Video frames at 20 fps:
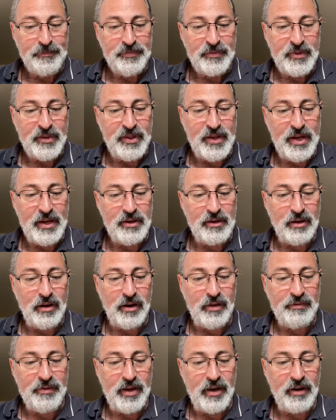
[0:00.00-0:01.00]
Then
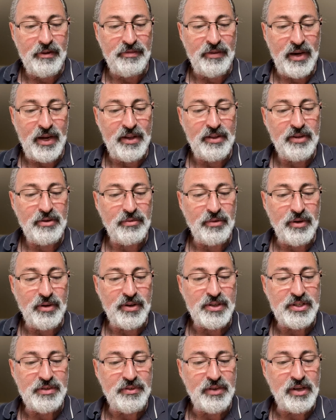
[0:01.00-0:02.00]
are verified the
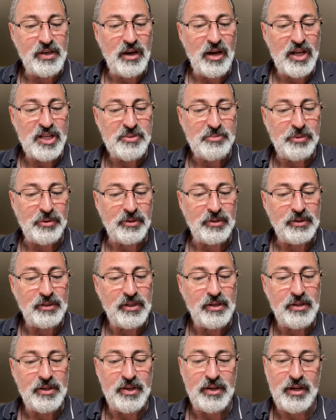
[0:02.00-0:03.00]
words of the gospel
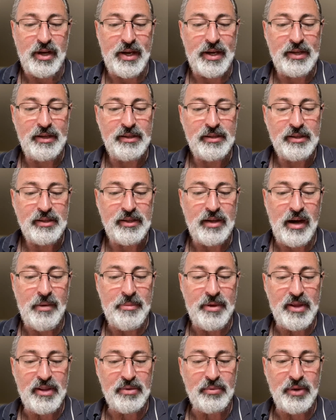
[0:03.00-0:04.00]
The night
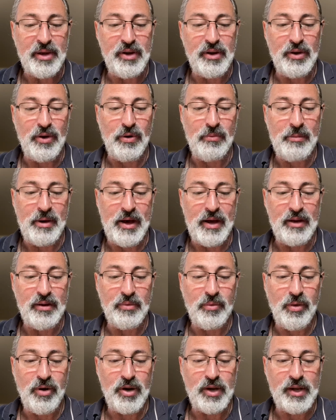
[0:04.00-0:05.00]
cometh when no
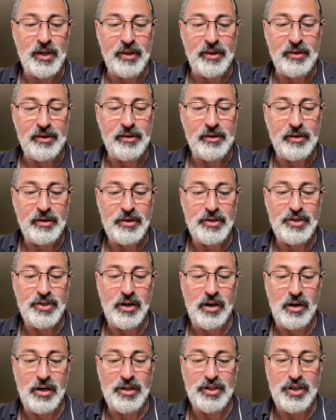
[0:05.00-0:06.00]
man worketh.
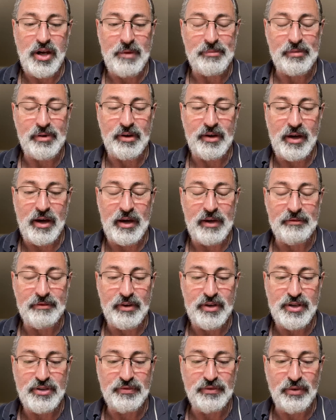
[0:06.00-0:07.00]
John chapter 9
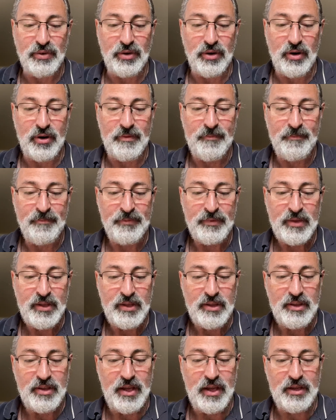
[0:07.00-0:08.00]
verse 4.
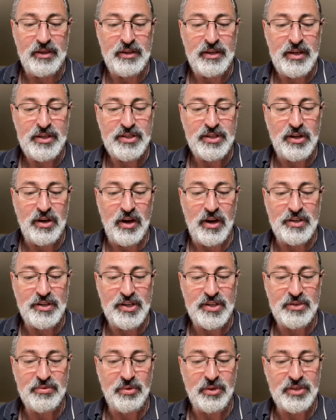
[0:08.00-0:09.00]
Then his
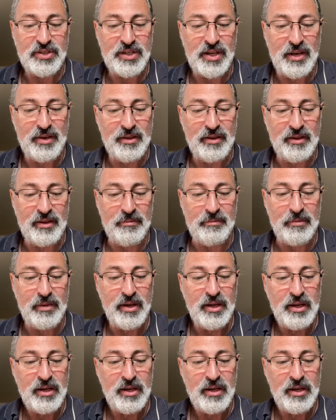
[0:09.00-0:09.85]
conscience will say to him,